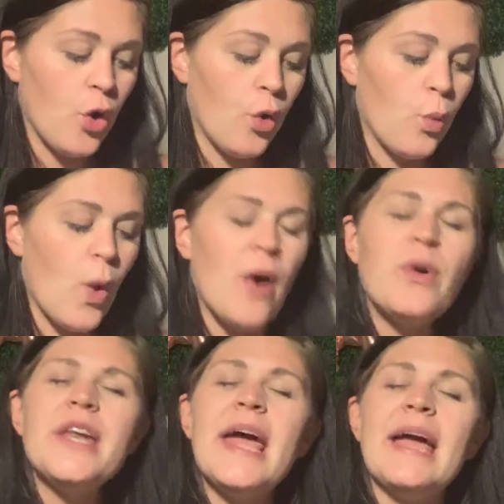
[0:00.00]
What
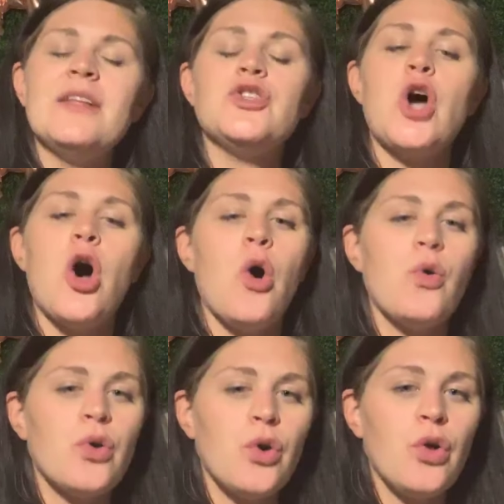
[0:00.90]
would a
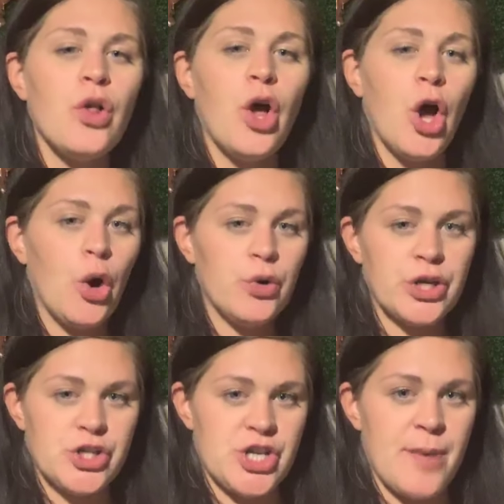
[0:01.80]
total
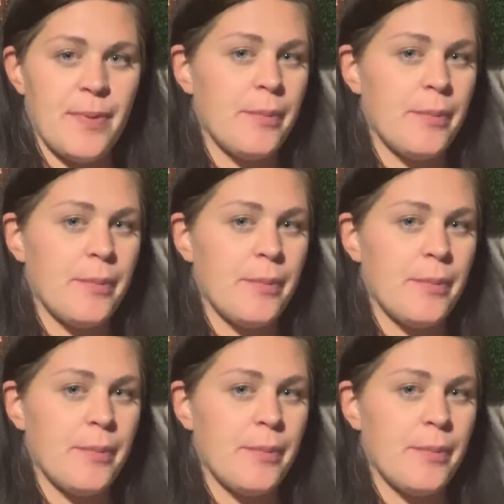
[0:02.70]
ownership